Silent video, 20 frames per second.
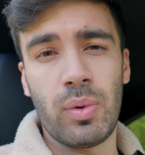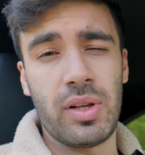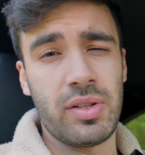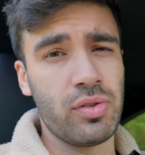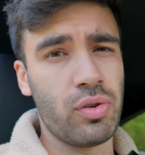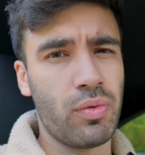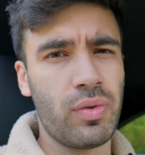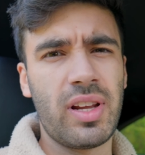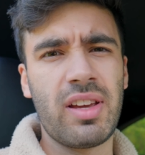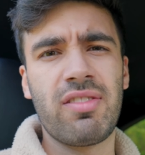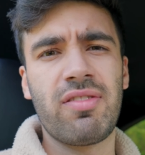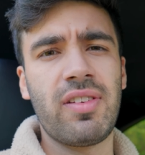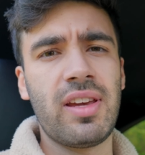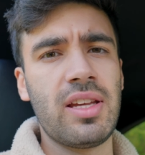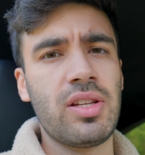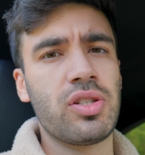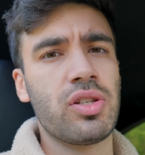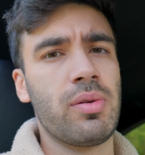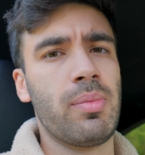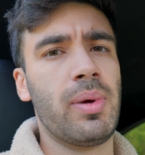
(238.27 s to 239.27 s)
well, it's not really a
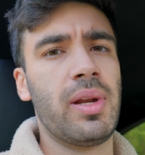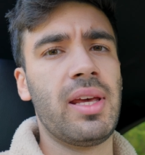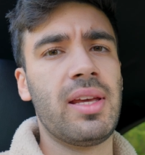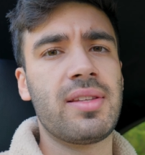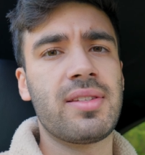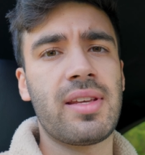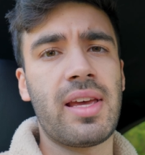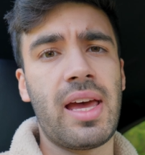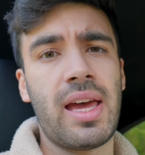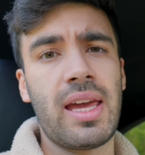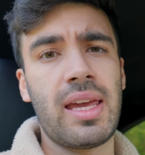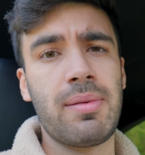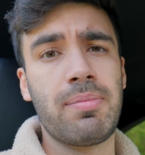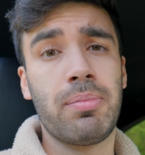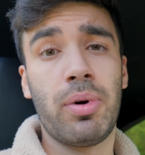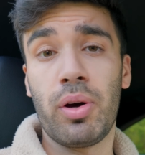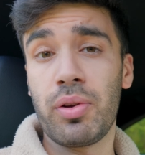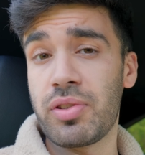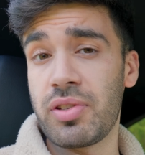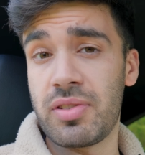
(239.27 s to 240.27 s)
feature, but it's a
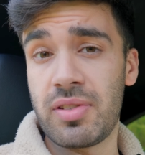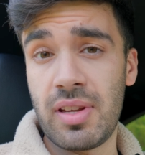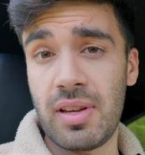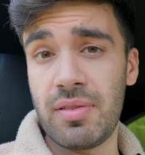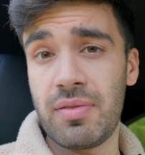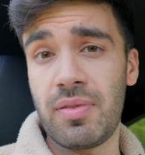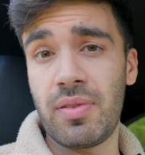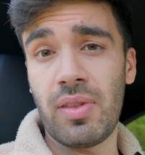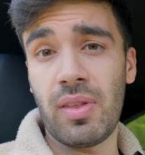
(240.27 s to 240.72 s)
positive,